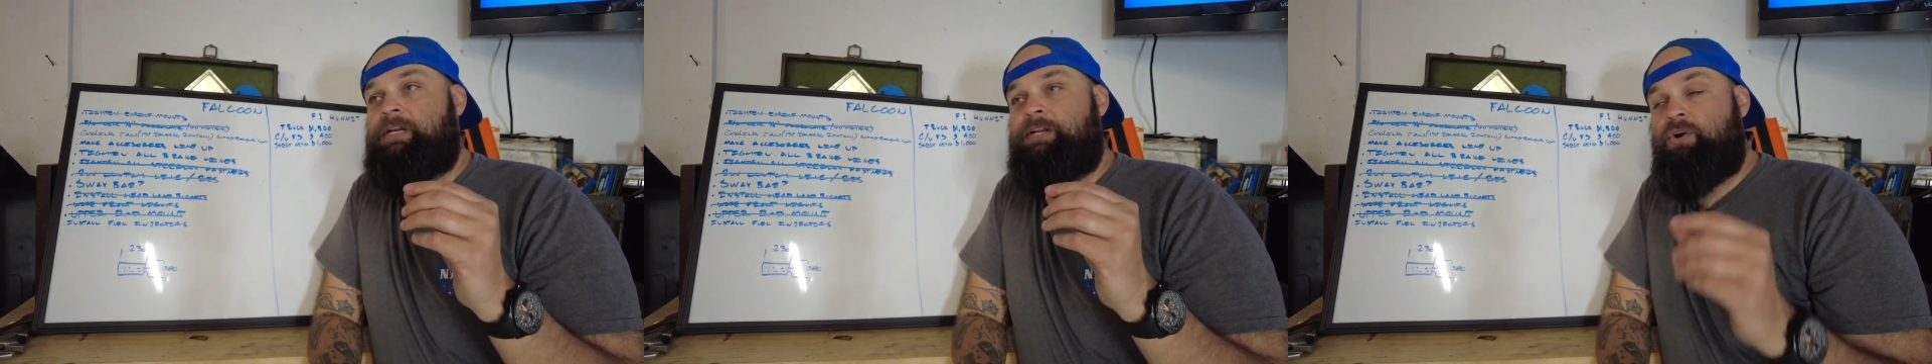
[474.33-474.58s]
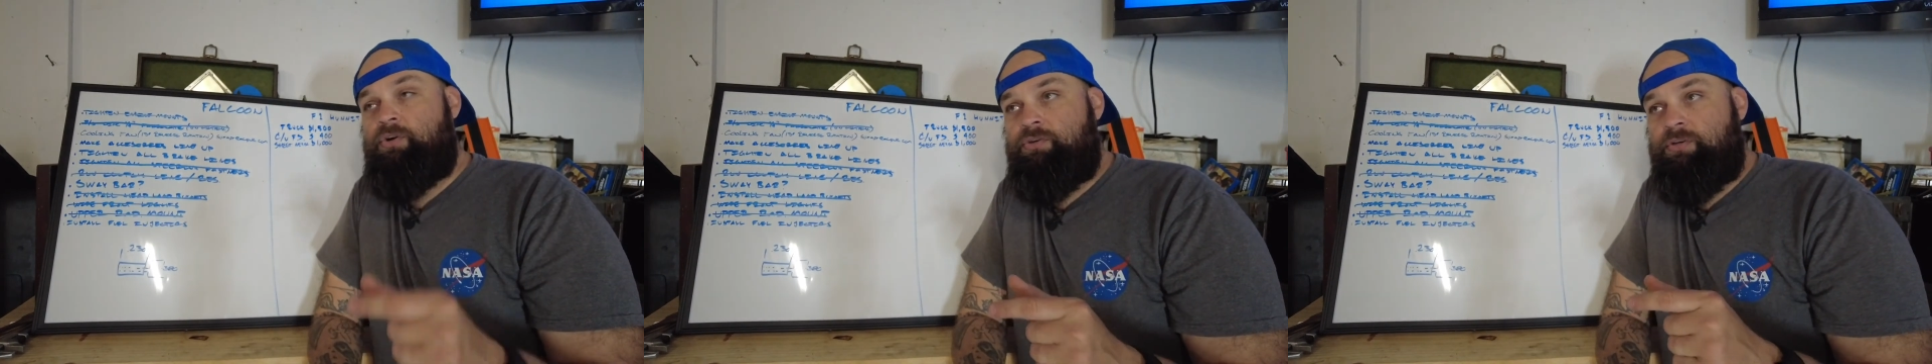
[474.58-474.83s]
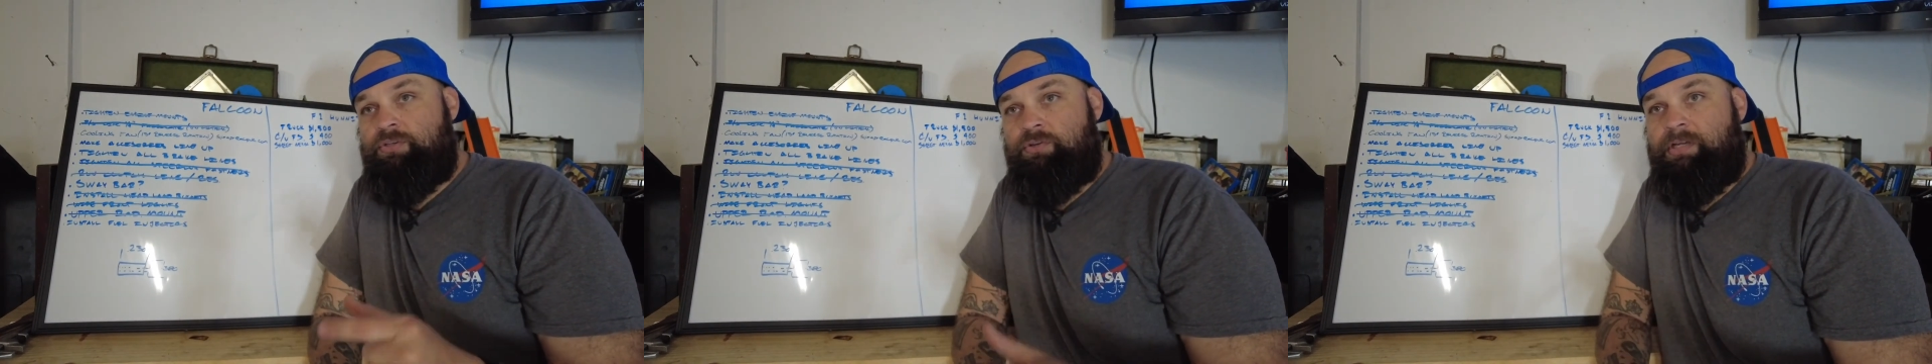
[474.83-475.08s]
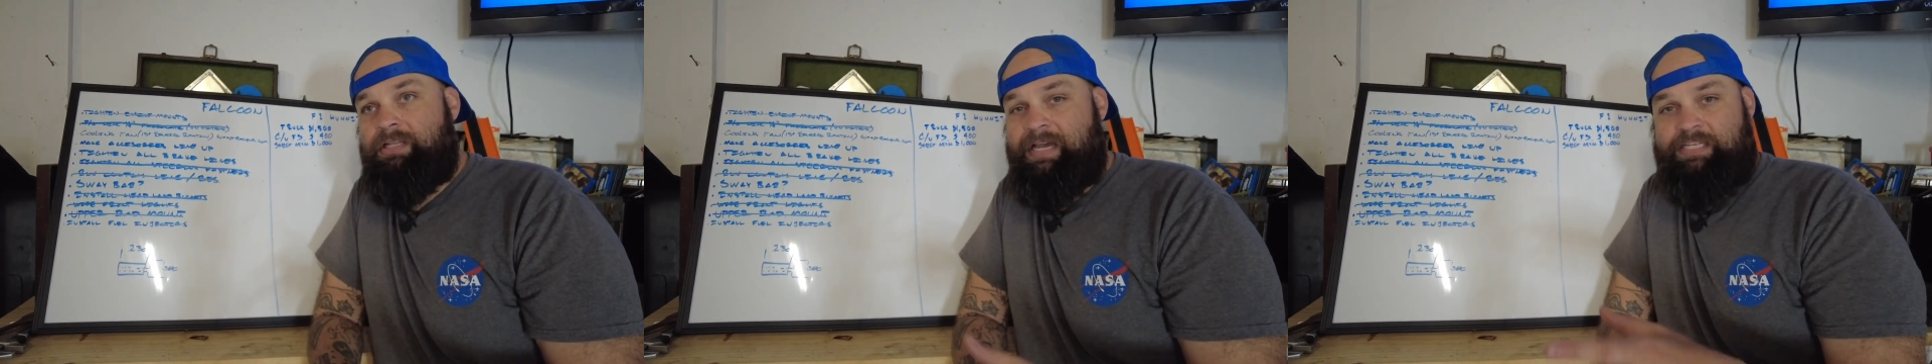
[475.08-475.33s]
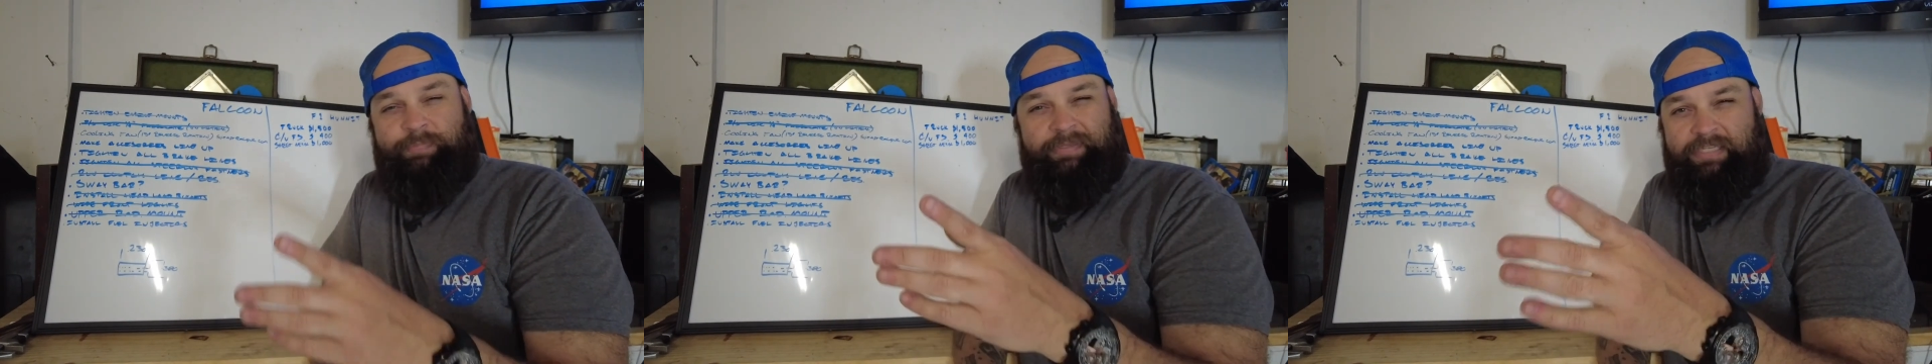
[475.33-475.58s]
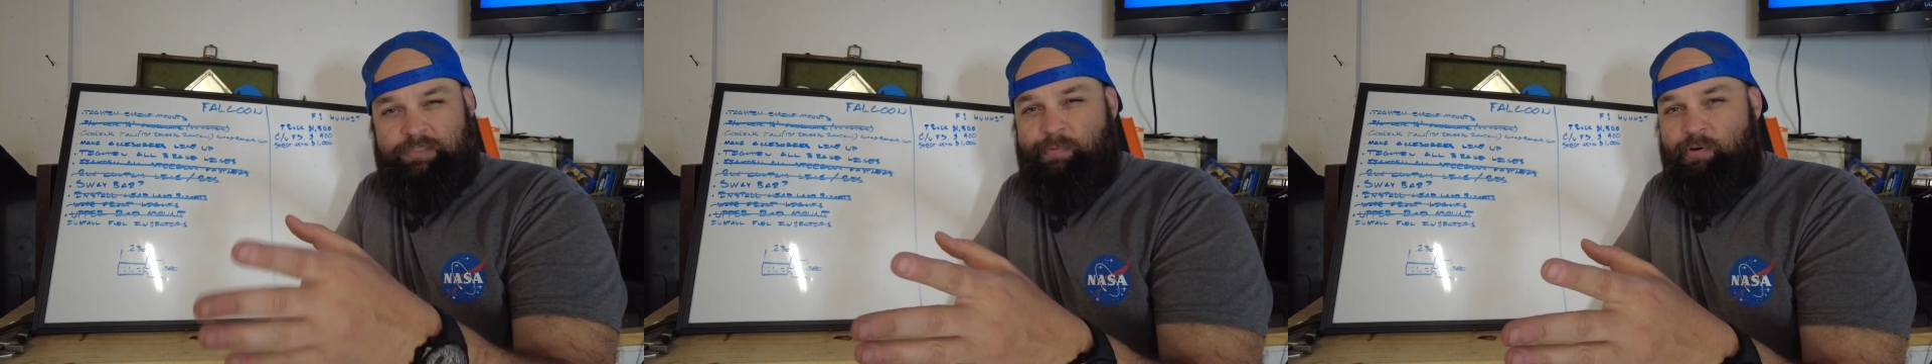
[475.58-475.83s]
I know you can do it less, but
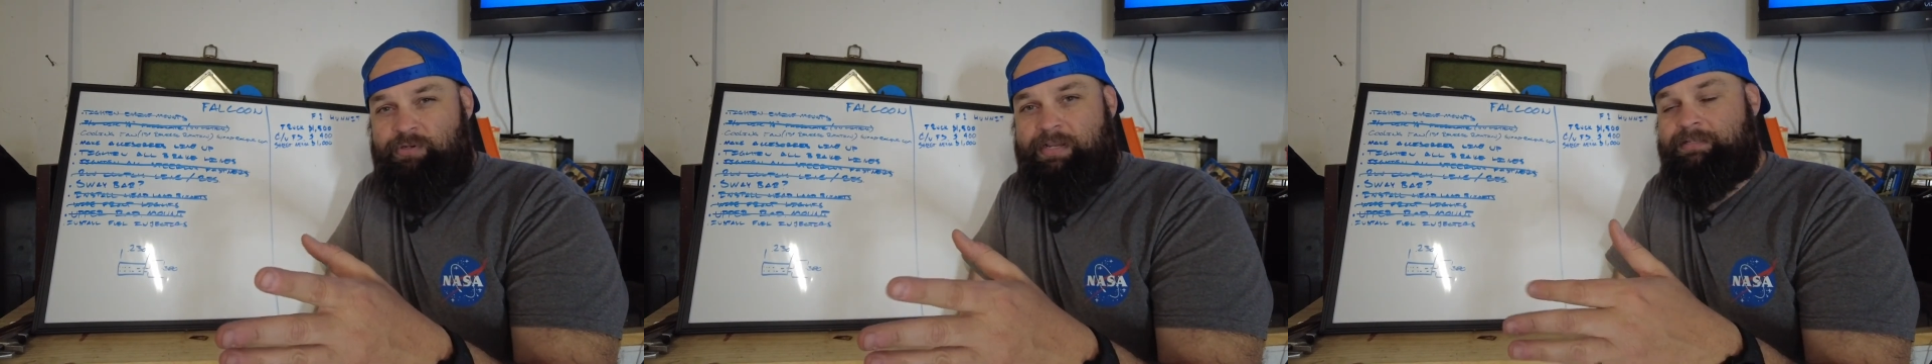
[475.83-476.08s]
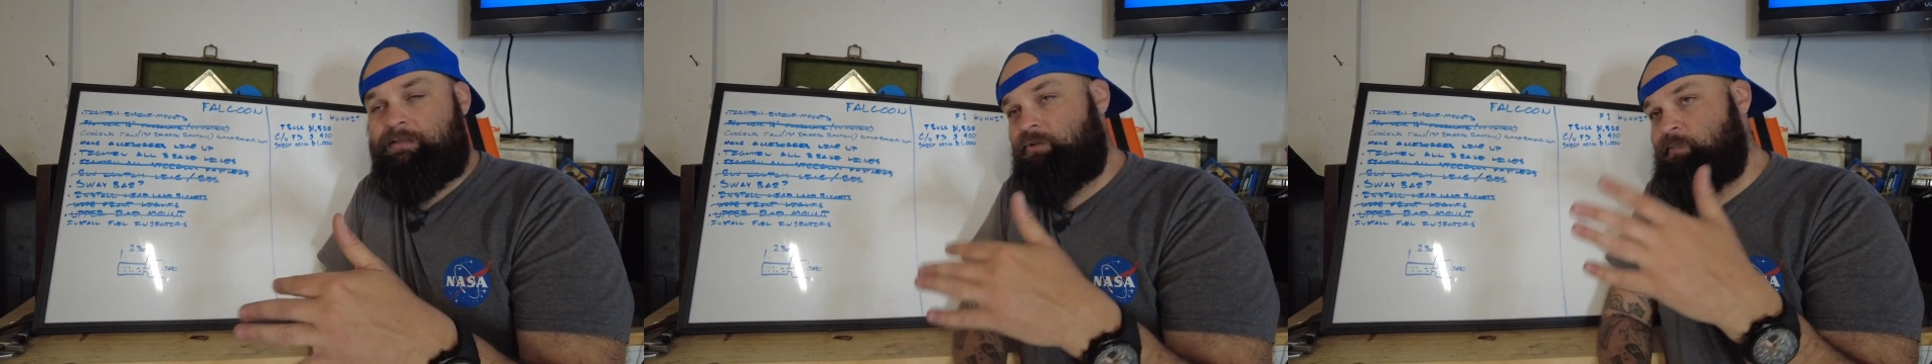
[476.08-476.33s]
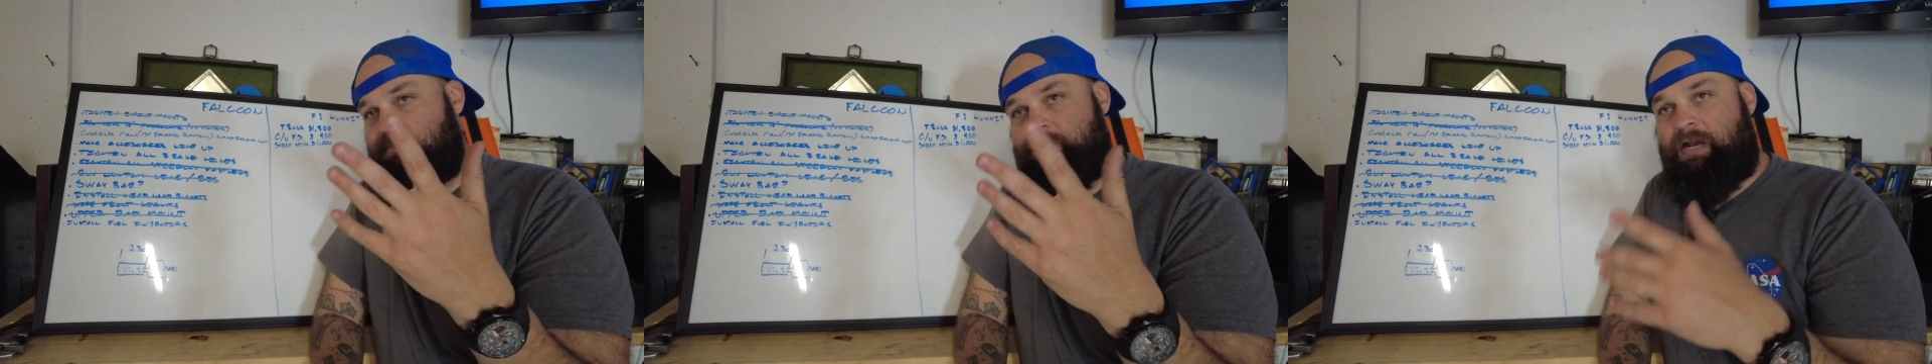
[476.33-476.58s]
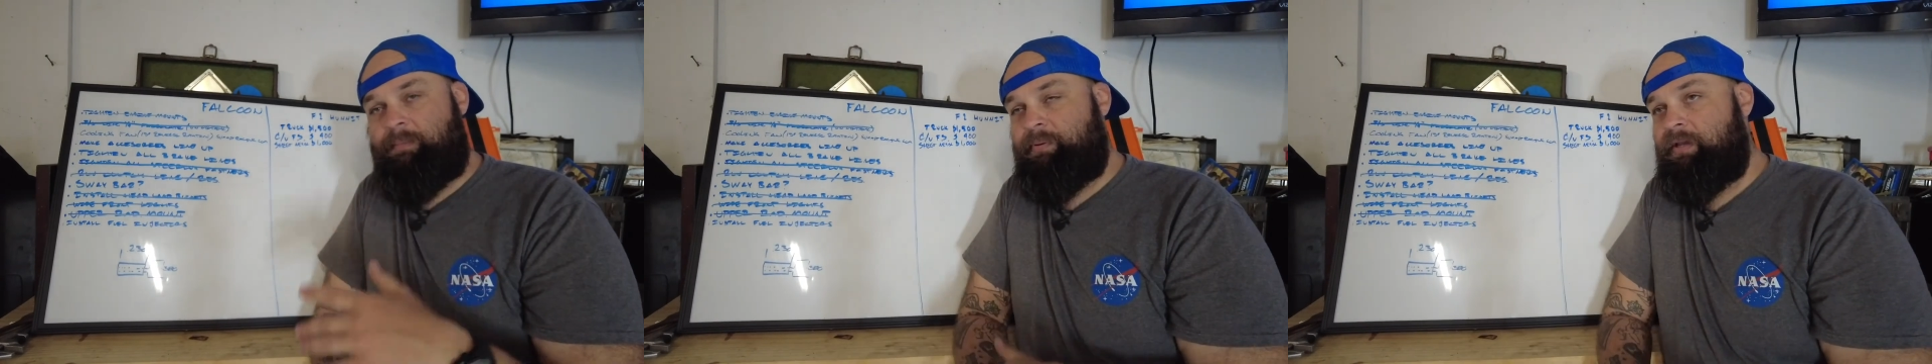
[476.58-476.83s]
this motor has aluminum top